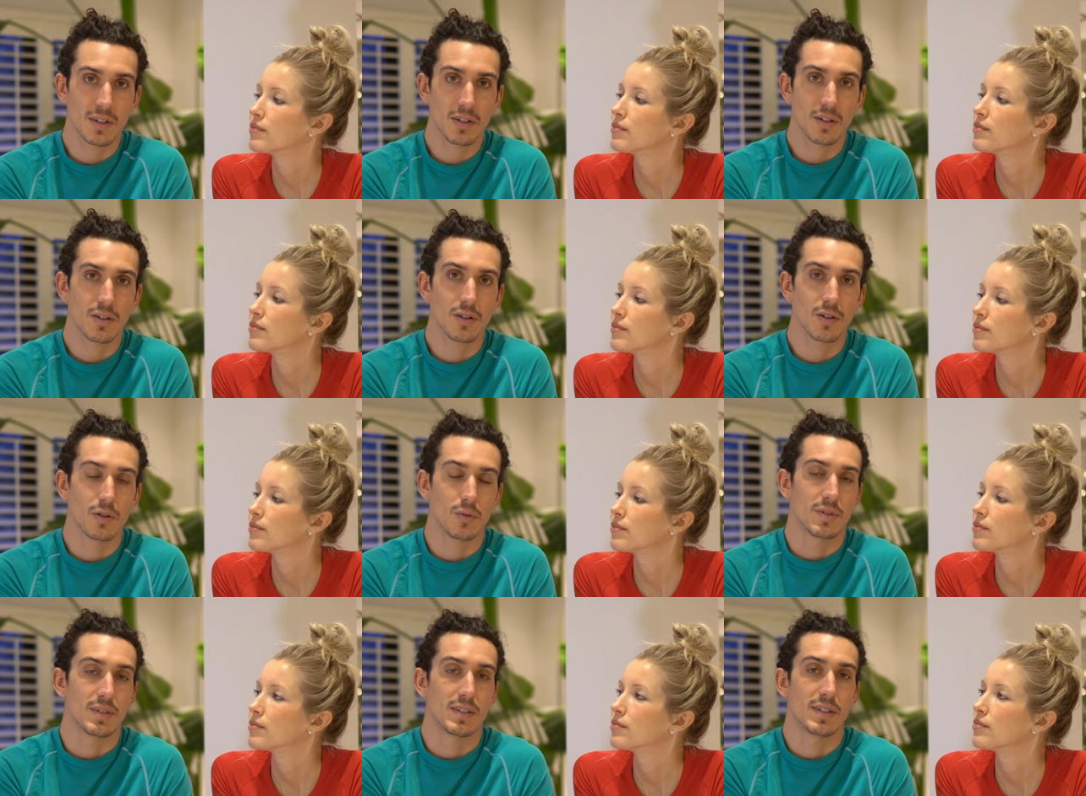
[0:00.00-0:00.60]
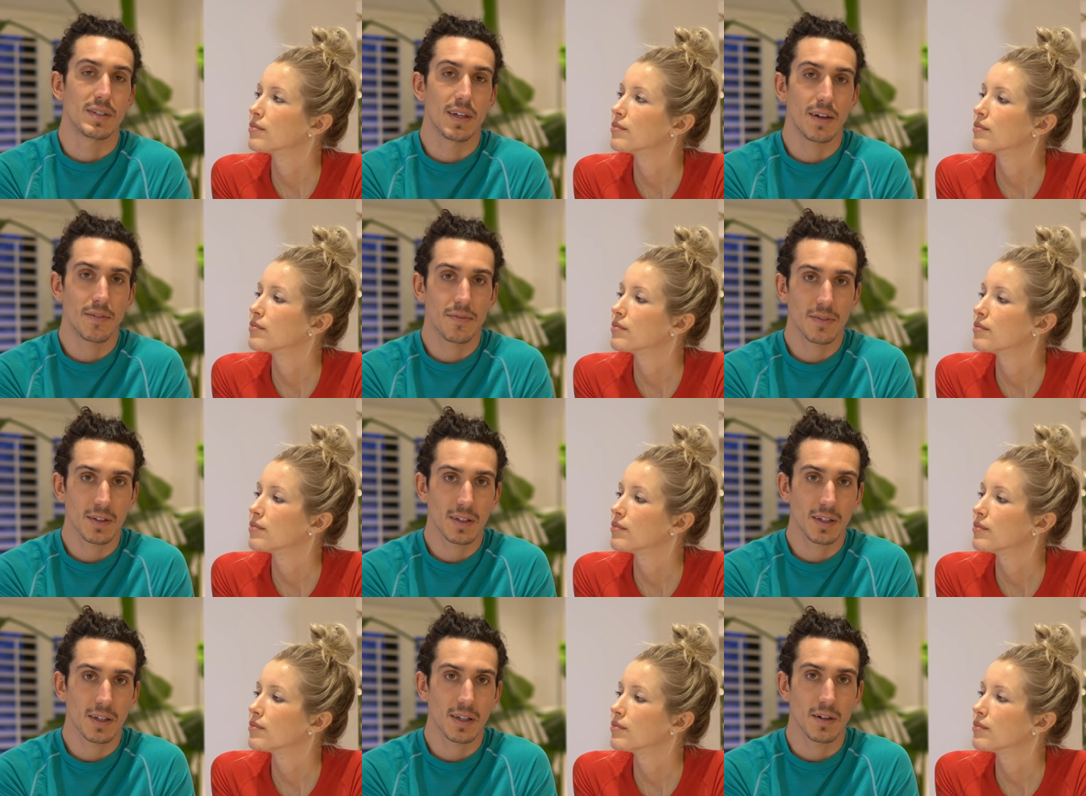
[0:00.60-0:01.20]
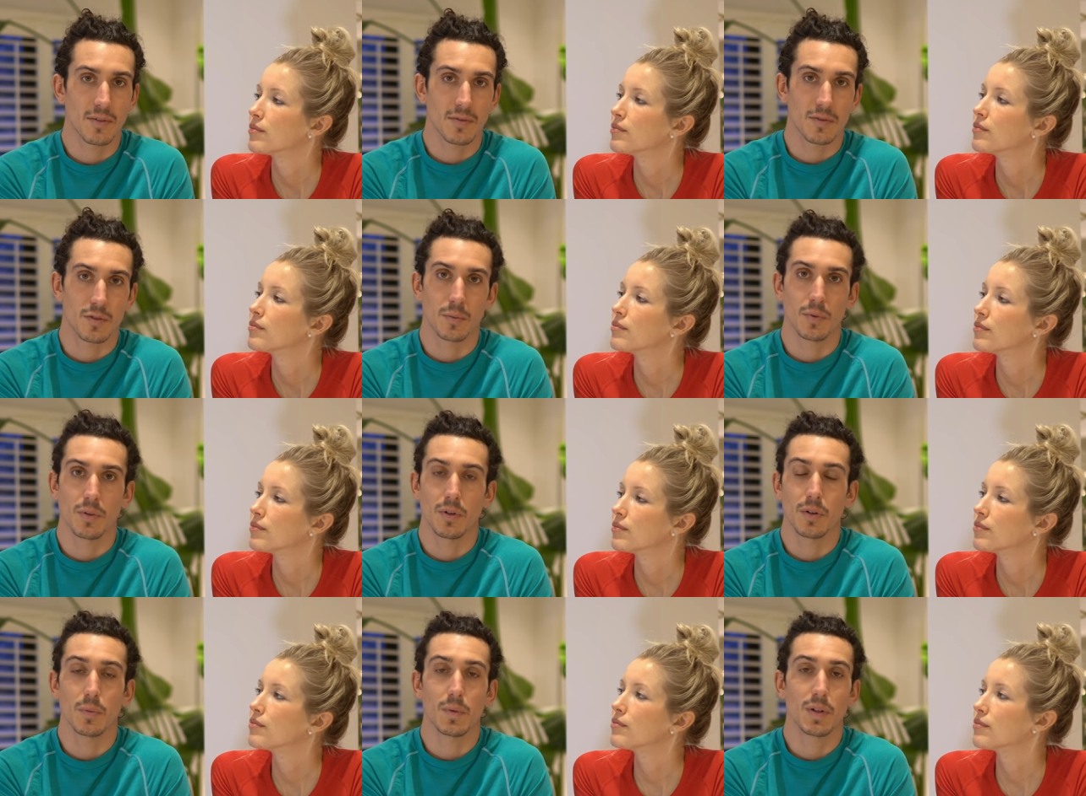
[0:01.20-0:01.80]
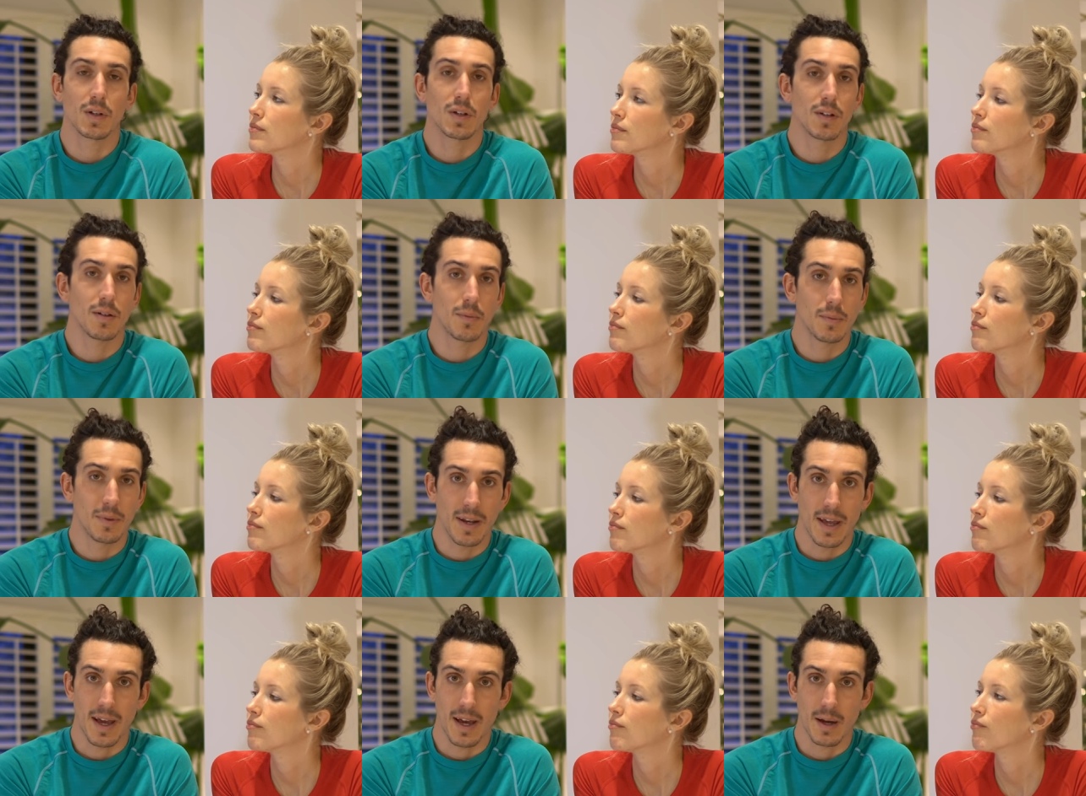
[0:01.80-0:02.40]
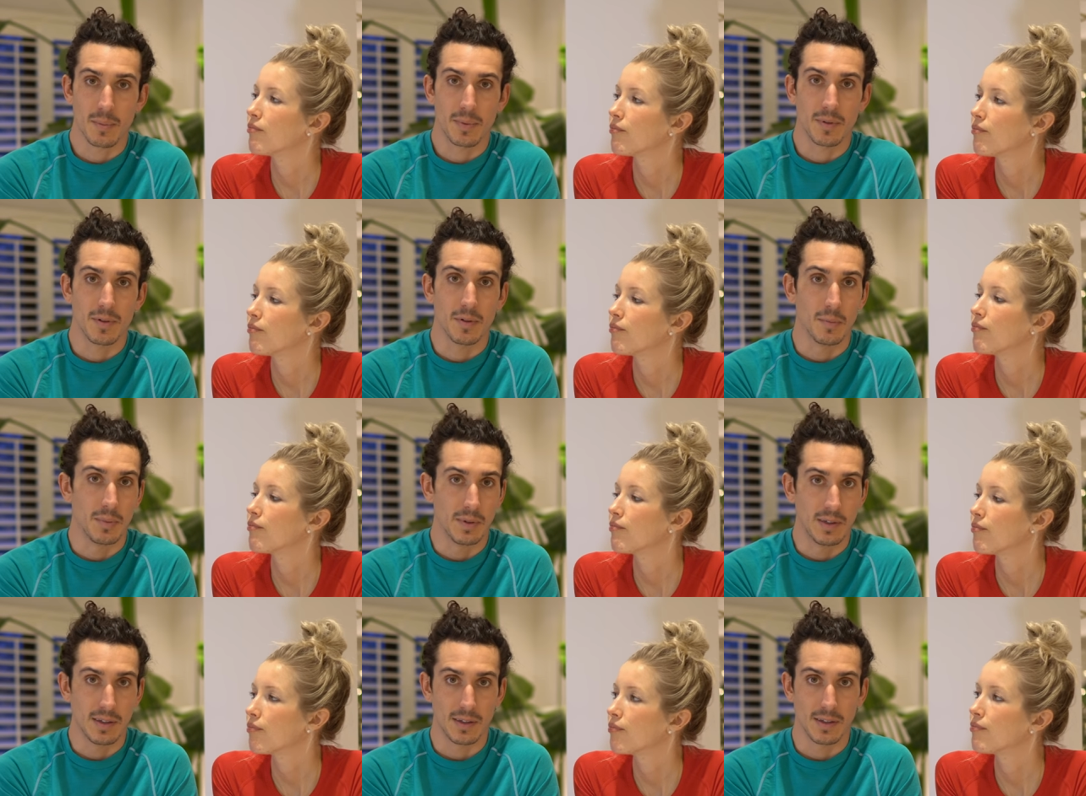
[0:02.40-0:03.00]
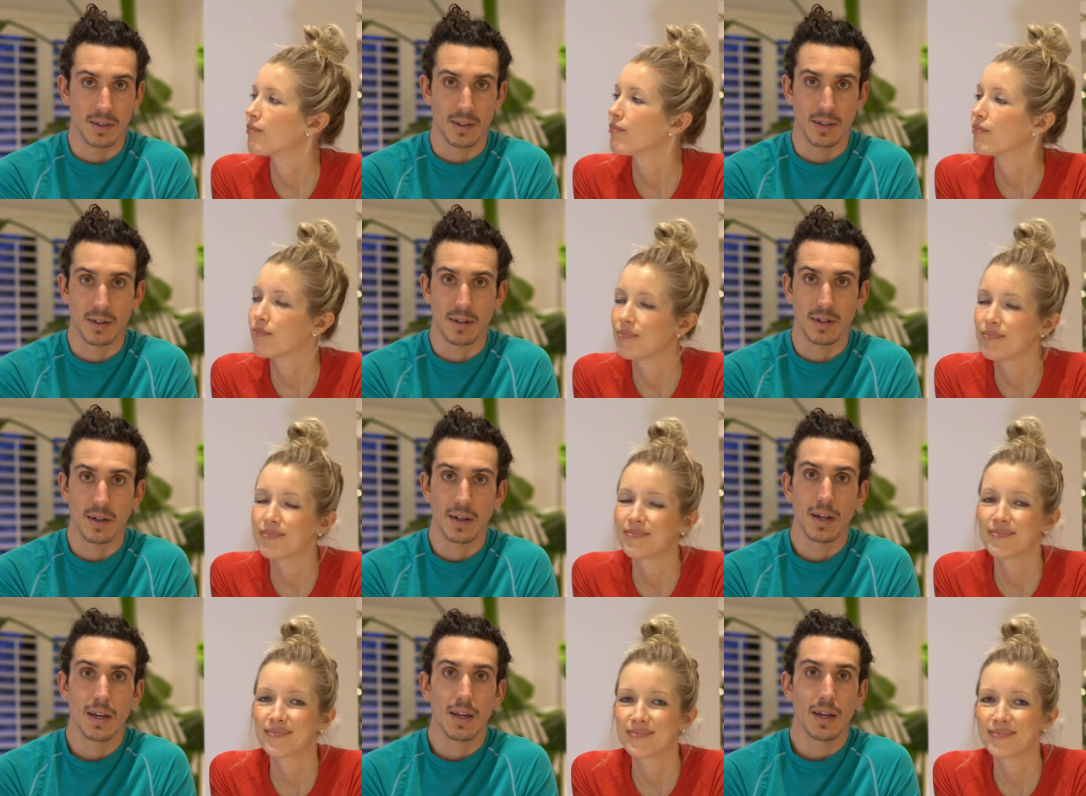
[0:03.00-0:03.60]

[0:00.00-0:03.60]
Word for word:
Speaker 1: secure. It was definitely comfortable, and we couldn't have been happier being there.